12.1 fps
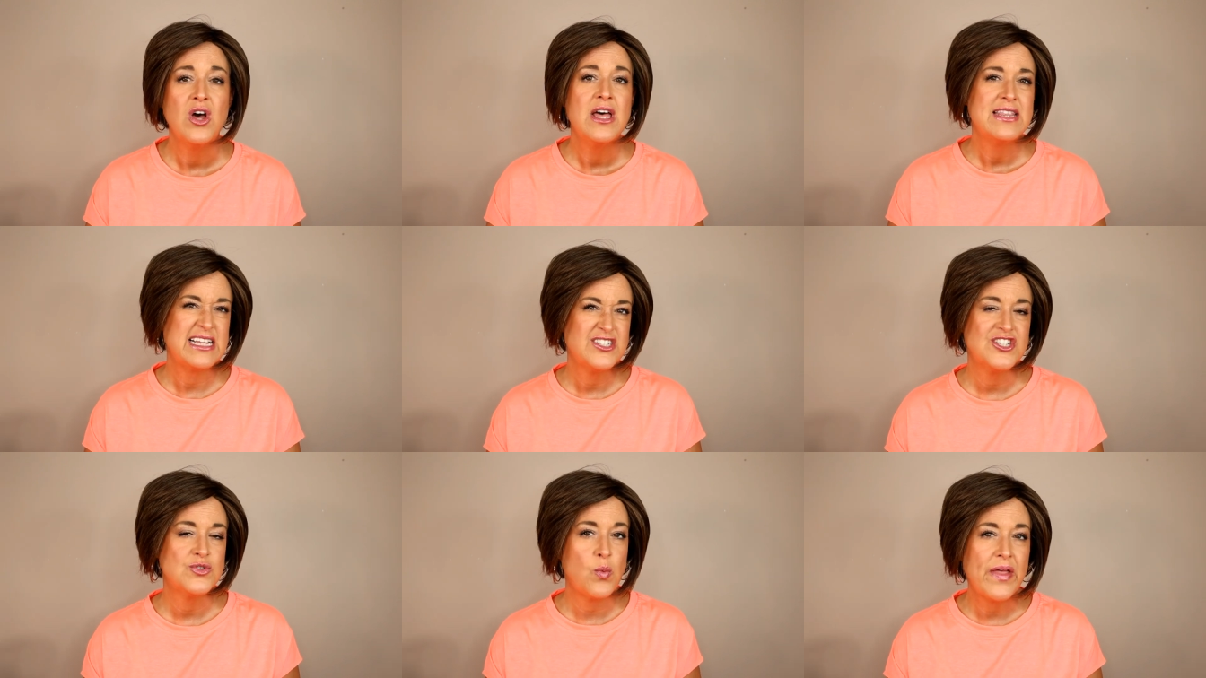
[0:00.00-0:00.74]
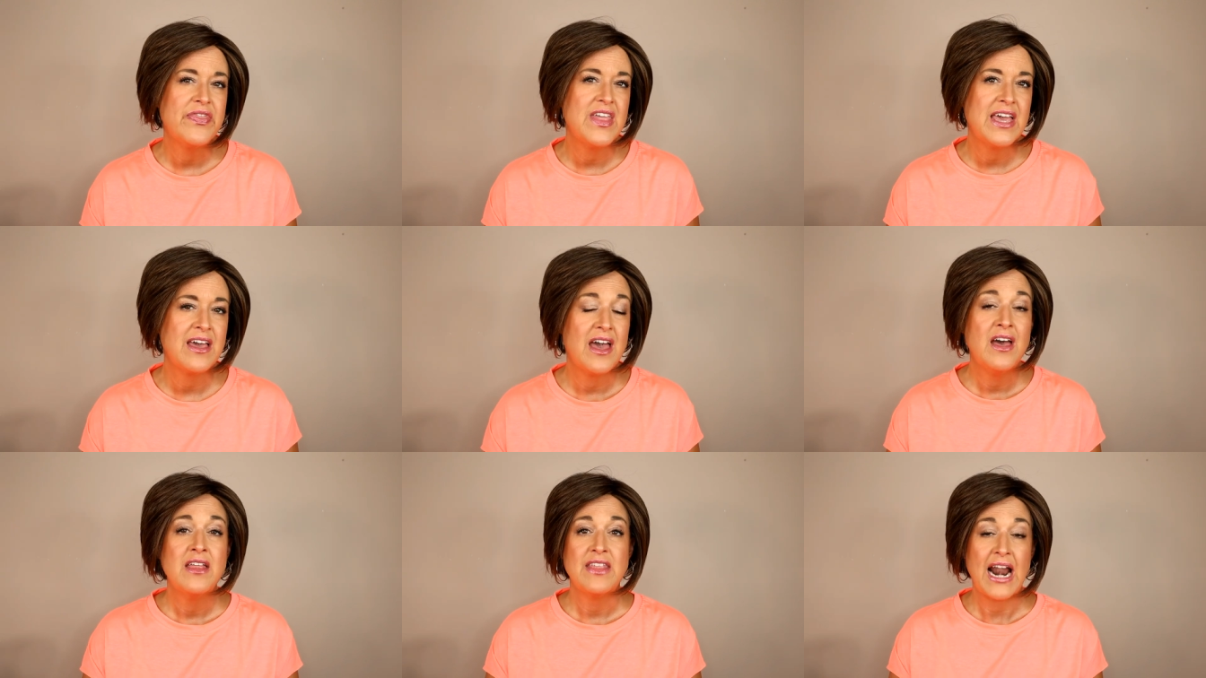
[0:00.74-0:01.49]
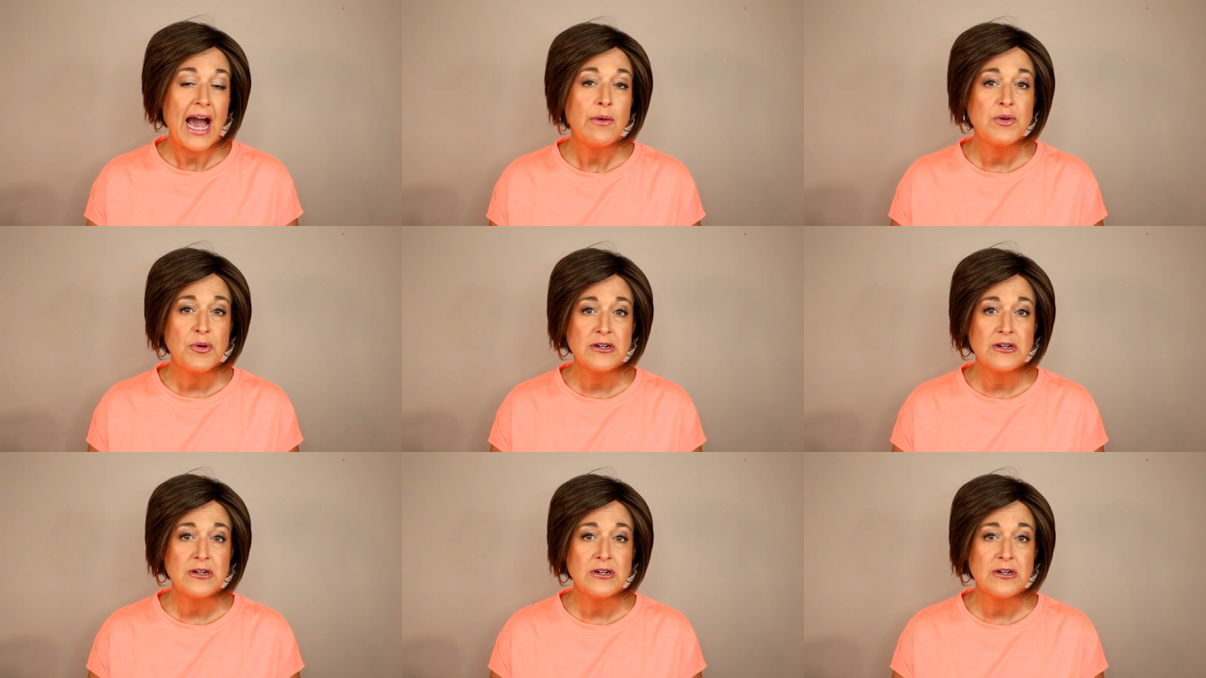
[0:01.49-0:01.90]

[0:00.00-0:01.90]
So that's just one thing that I